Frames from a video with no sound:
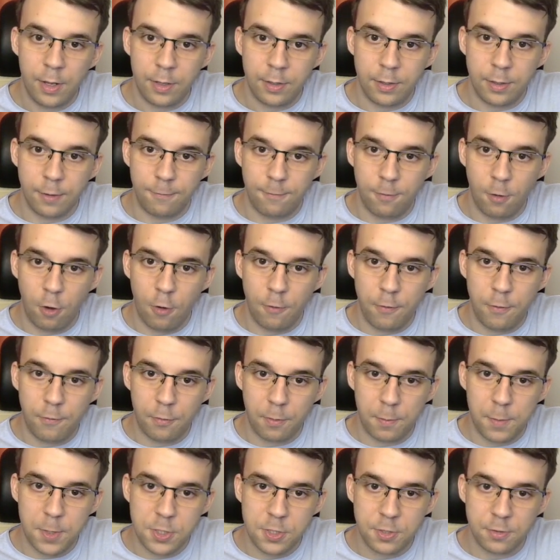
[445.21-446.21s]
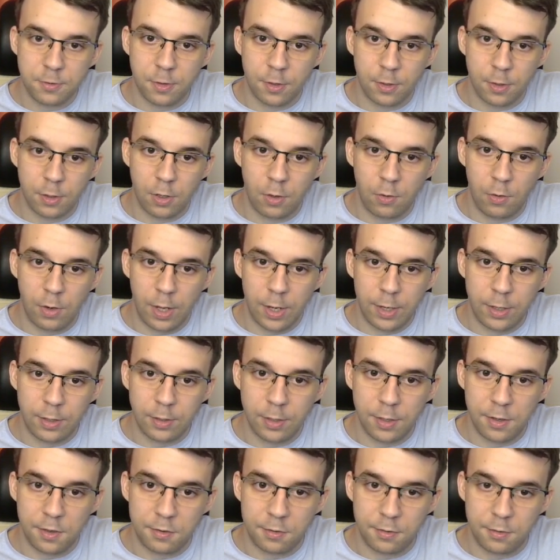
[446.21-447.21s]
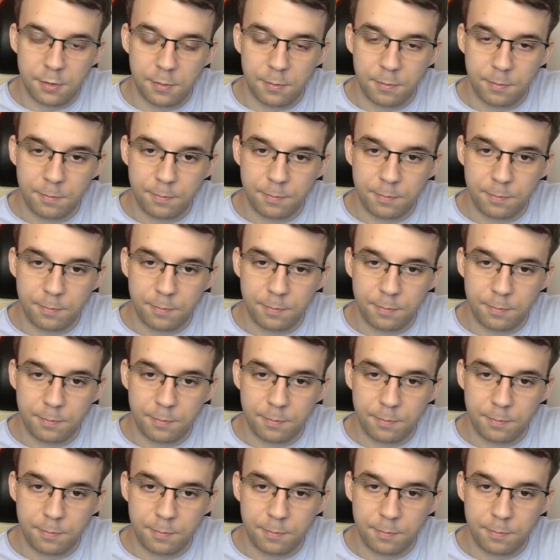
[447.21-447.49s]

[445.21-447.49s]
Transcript: The flow of information is going to go like this